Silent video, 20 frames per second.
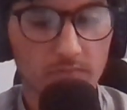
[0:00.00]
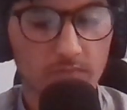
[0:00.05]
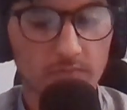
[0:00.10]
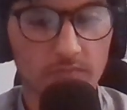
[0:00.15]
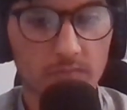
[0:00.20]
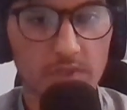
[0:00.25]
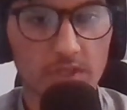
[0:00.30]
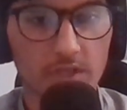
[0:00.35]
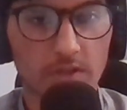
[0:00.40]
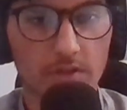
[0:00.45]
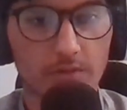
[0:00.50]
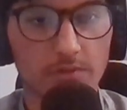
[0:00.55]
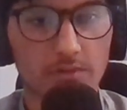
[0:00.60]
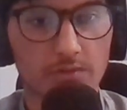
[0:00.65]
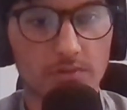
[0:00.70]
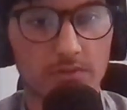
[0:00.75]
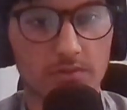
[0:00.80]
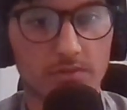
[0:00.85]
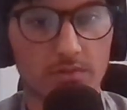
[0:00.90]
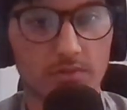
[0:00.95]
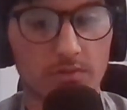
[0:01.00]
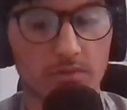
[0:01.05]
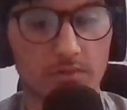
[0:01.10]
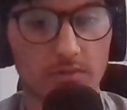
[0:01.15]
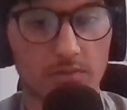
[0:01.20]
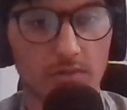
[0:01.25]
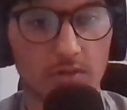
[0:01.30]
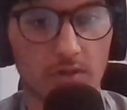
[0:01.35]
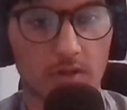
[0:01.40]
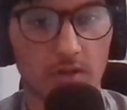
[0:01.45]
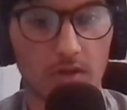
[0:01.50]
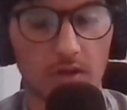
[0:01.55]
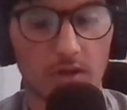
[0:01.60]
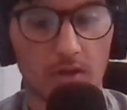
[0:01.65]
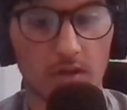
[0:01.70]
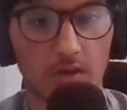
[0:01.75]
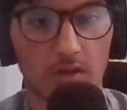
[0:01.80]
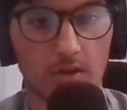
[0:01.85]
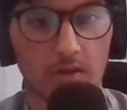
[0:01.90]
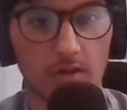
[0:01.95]
are going to
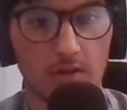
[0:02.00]
uh,